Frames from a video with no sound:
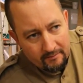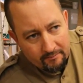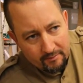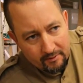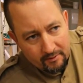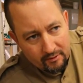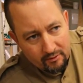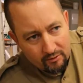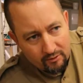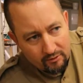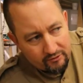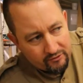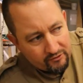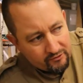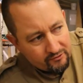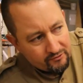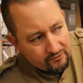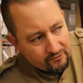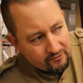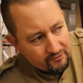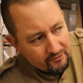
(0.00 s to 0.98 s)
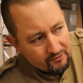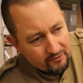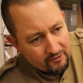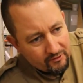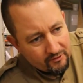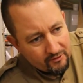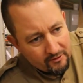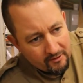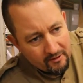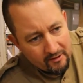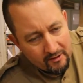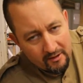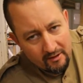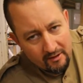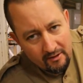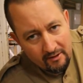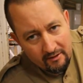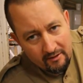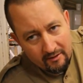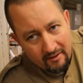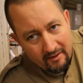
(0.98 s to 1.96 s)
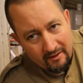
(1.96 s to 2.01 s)
Because
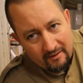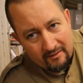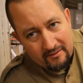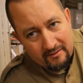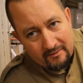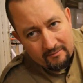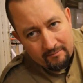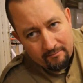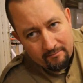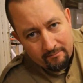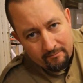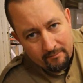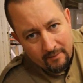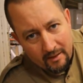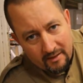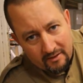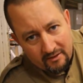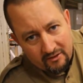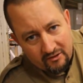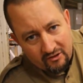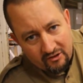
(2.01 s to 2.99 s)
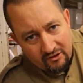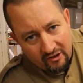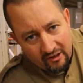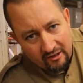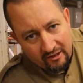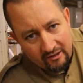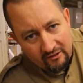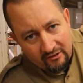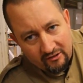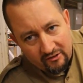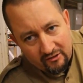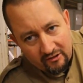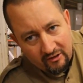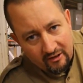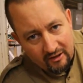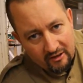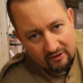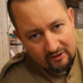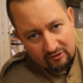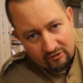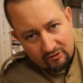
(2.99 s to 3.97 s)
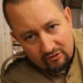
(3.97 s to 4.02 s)
it might change
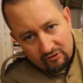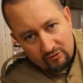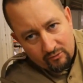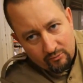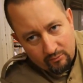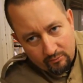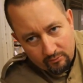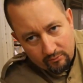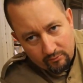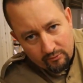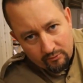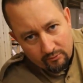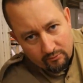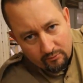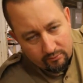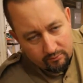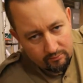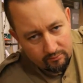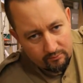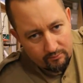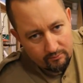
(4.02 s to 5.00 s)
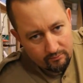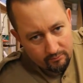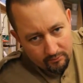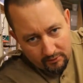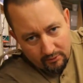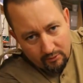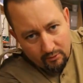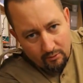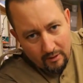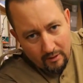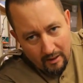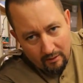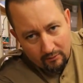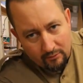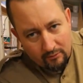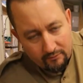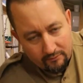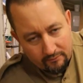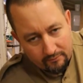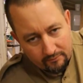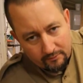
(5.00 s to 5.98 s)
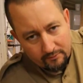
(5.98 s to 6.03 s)
as we go out
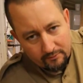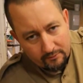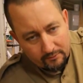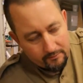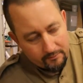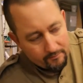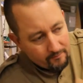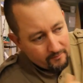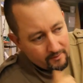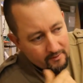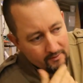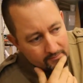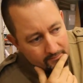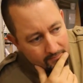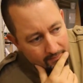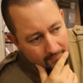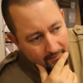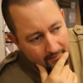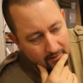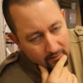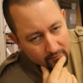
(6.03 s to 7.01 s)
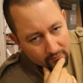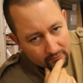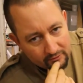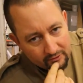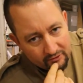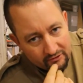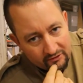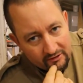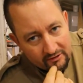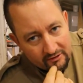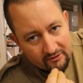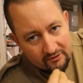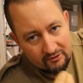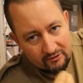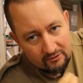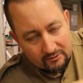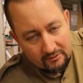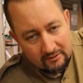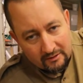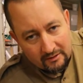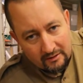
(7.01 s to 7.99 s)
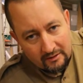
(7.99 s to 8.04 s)
of out on the sail.
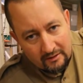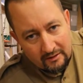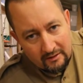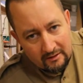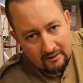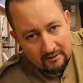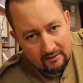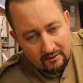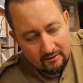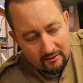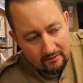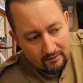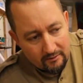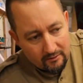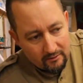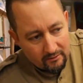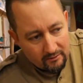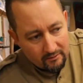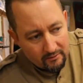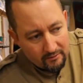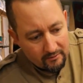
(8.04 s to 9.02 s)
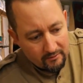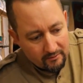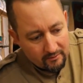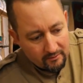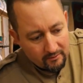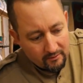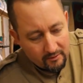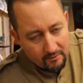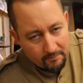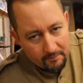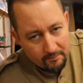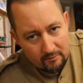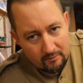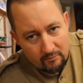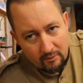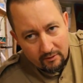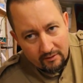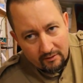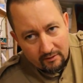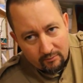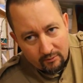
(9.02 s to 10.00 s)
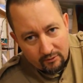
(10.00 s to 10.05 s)
So on the big
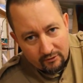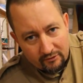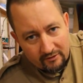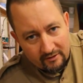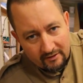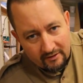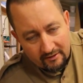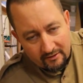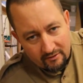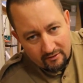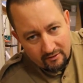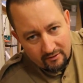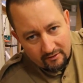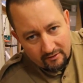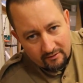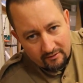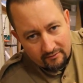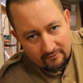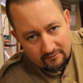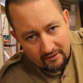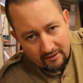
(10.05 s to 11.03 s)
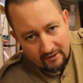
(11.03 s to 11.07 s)
one it was like cutting